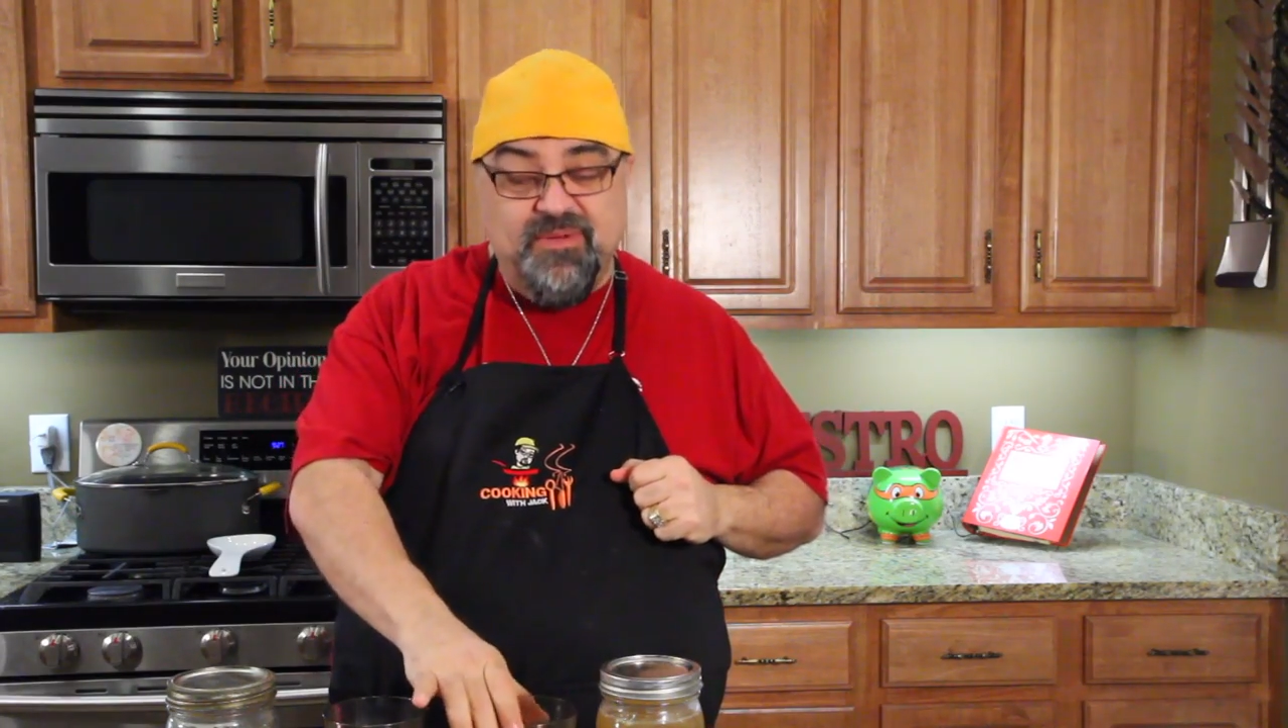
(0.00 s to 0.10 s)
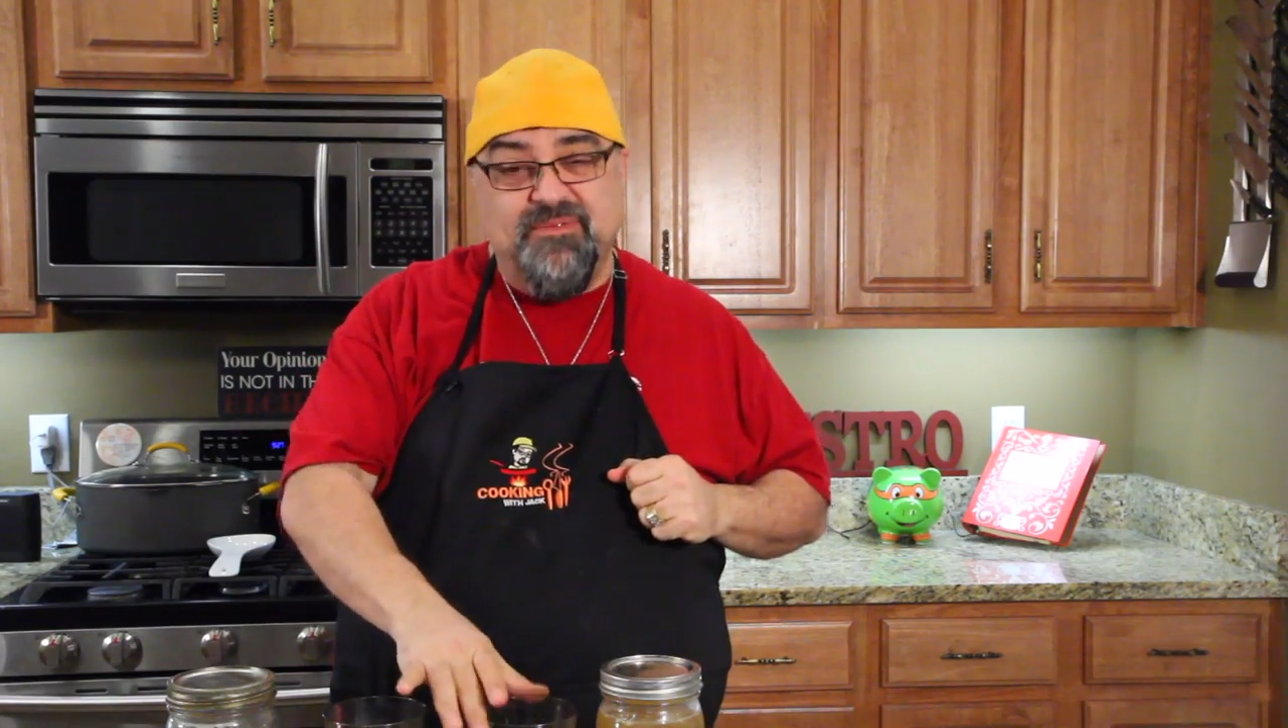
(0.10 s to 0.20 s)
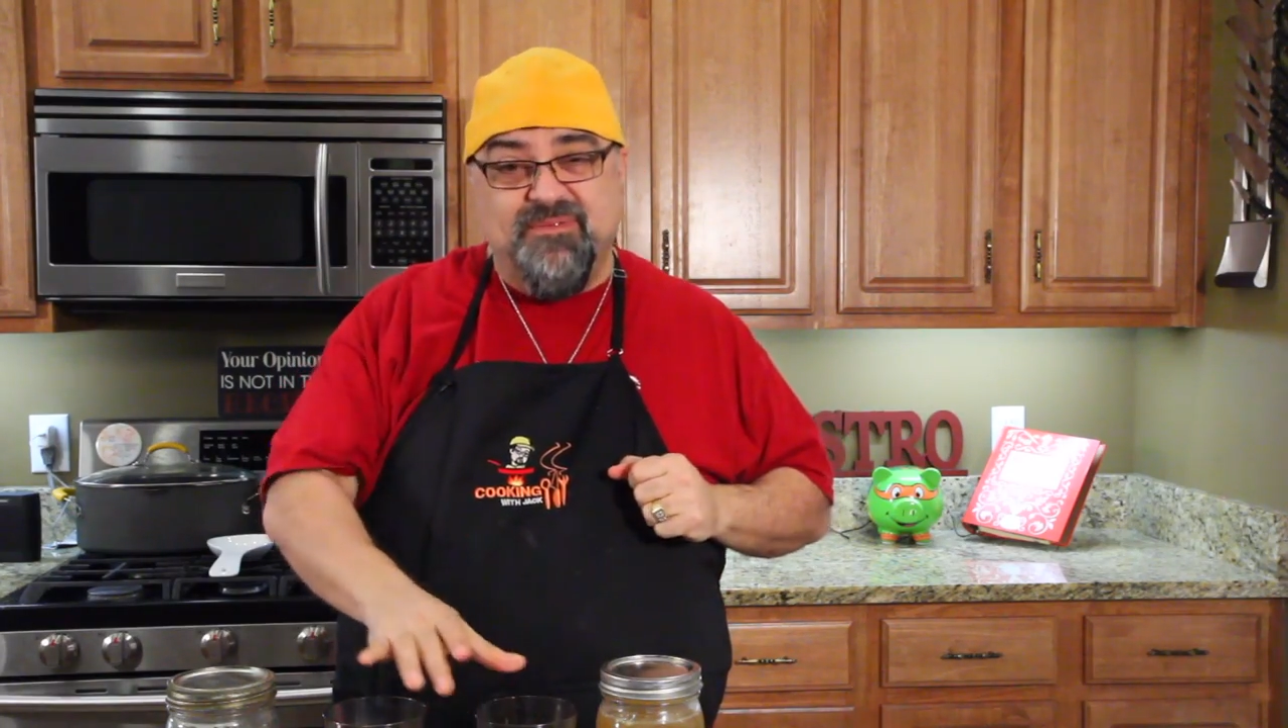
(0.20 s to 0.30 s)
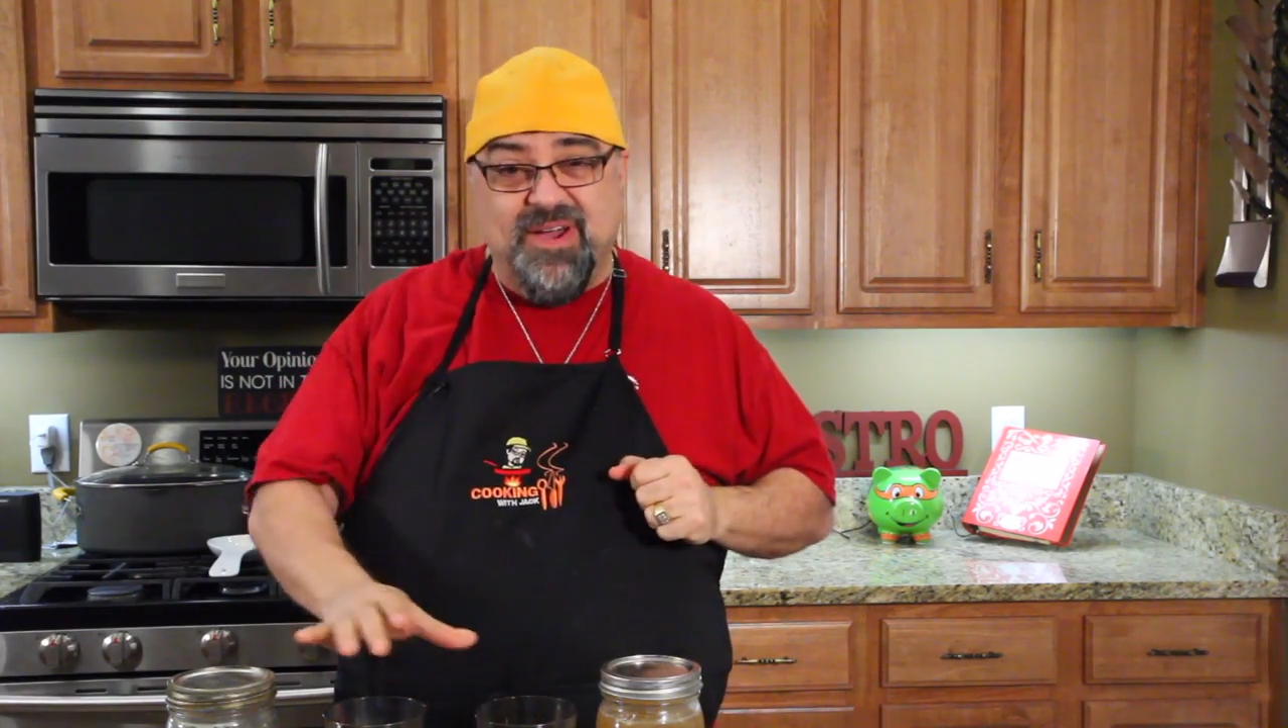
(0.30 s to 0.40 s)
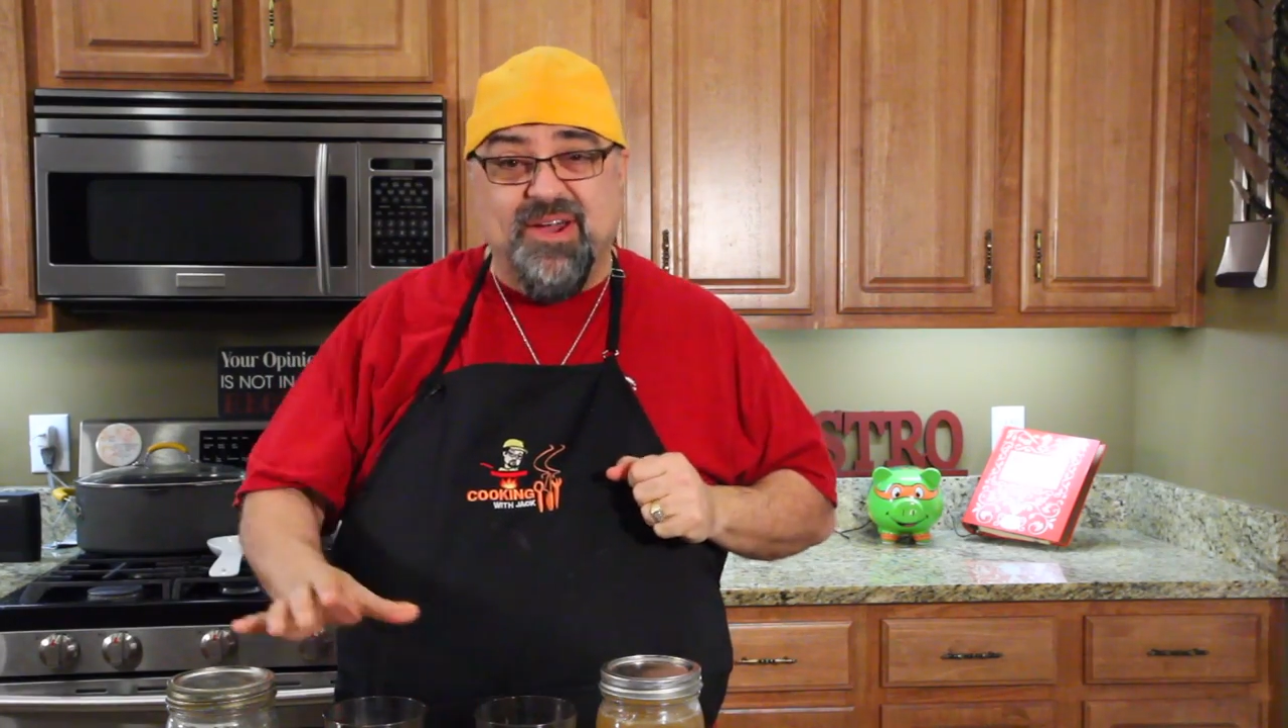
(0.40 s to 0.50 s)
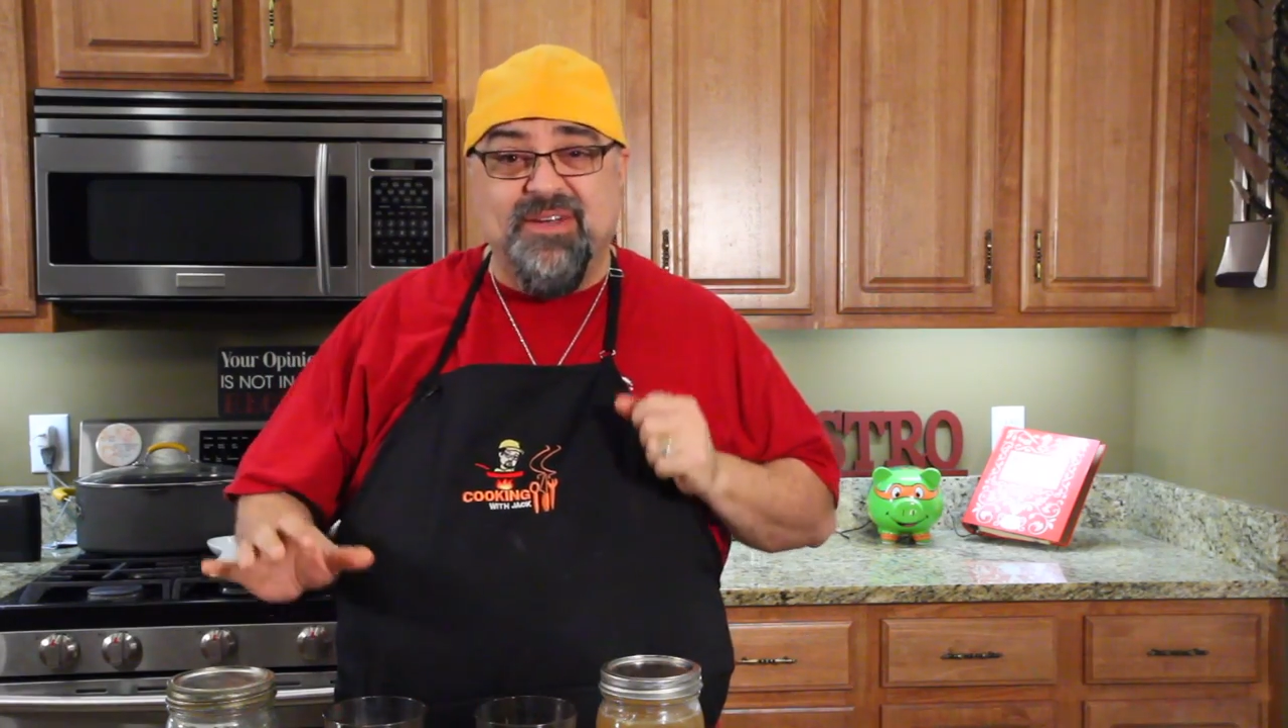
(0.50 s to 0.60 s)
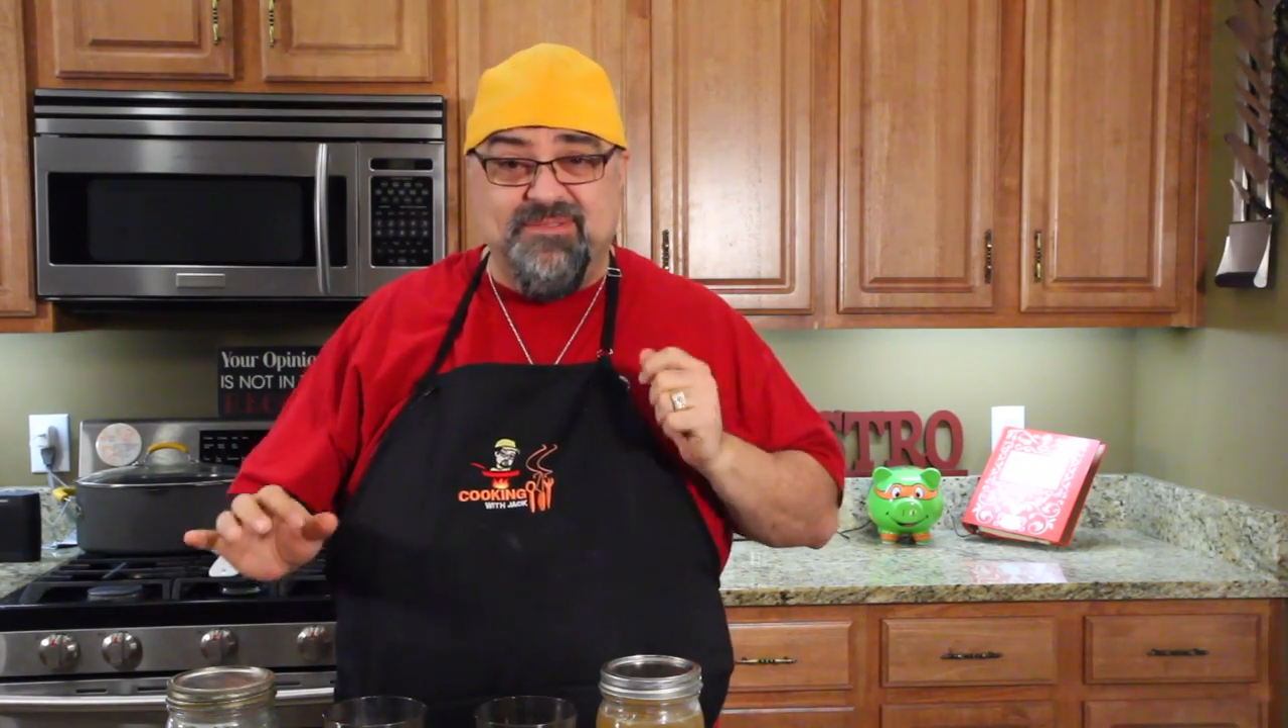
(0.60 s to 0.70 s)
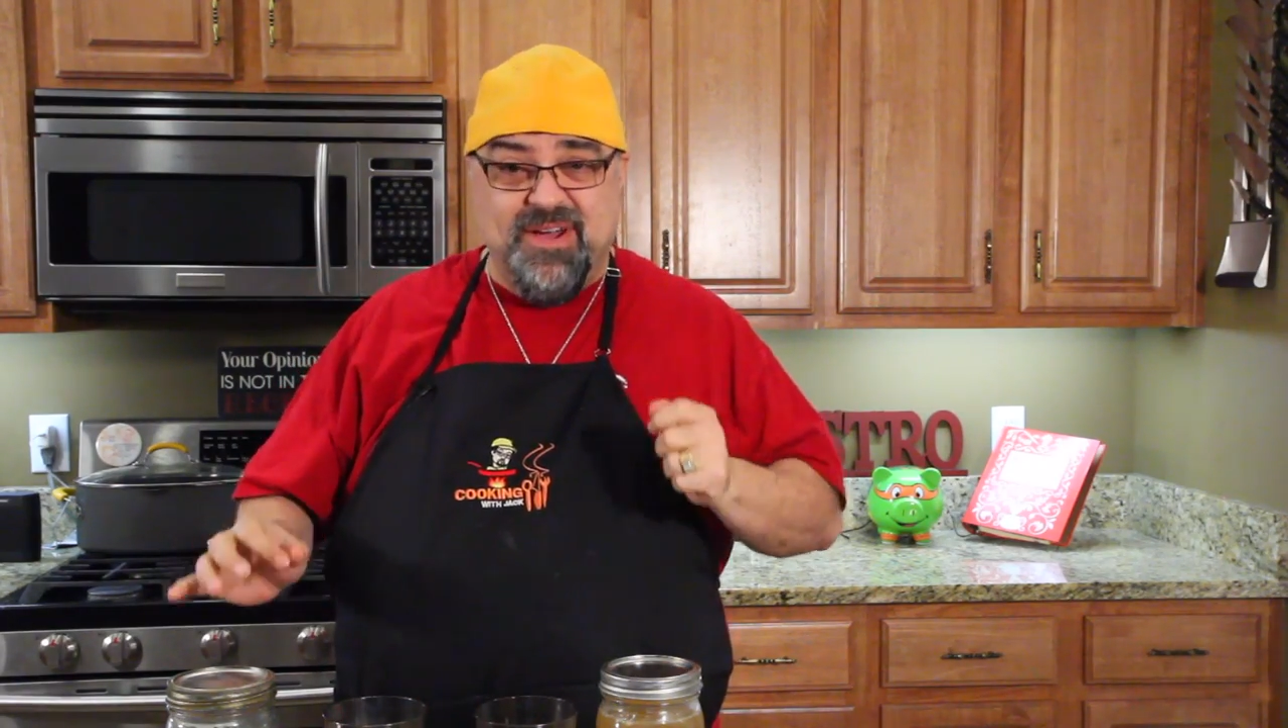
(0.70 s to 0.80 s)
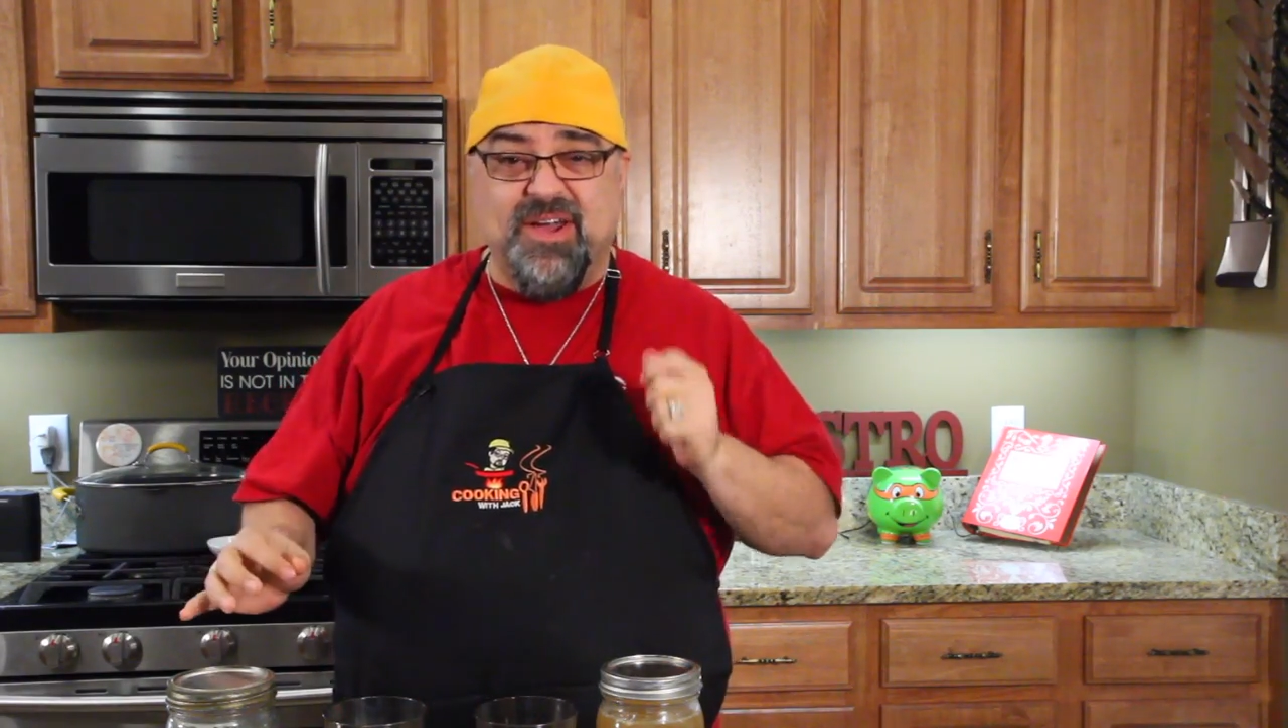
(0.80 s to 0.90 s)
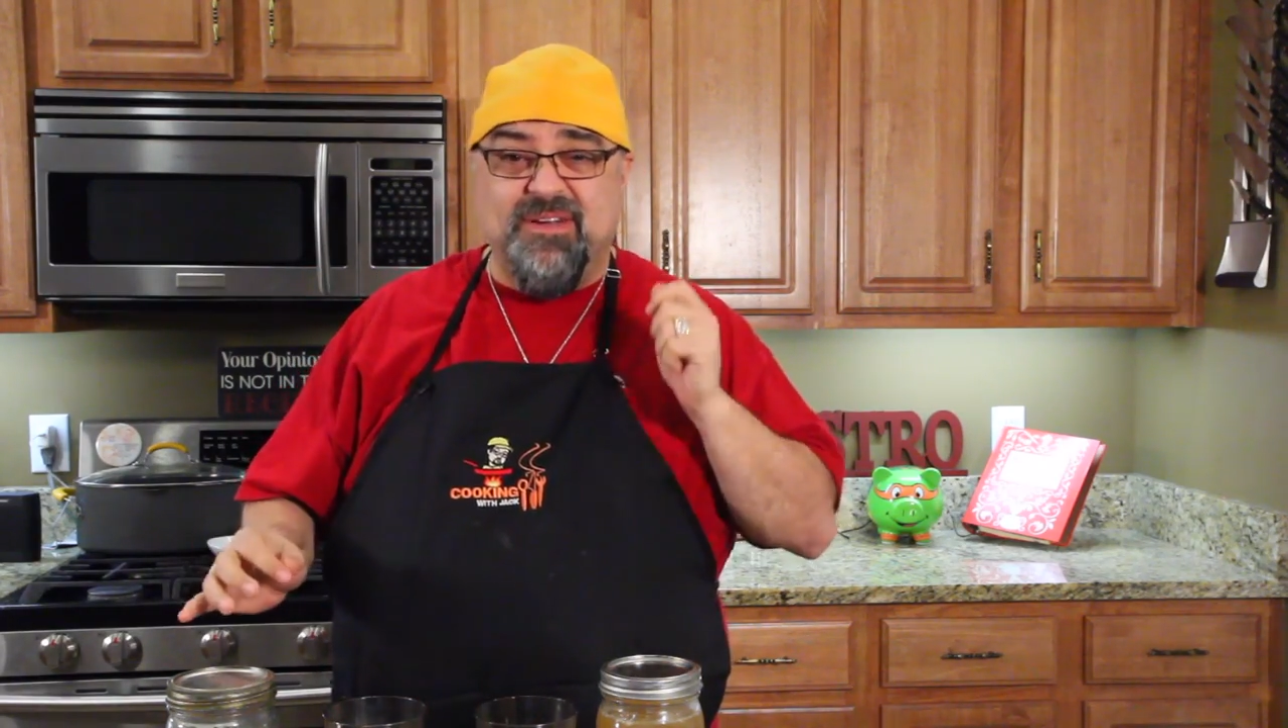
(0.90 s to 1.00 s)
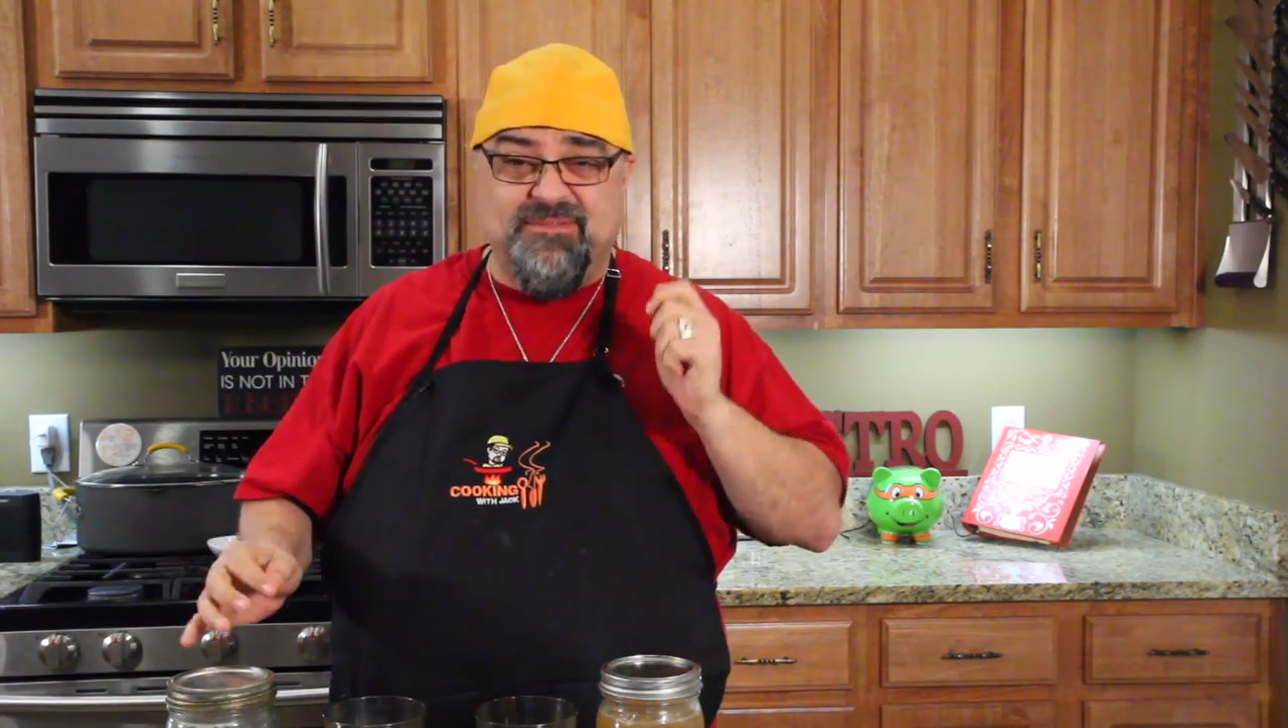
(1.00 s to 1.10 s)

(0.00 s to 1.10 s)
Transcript: Very, very,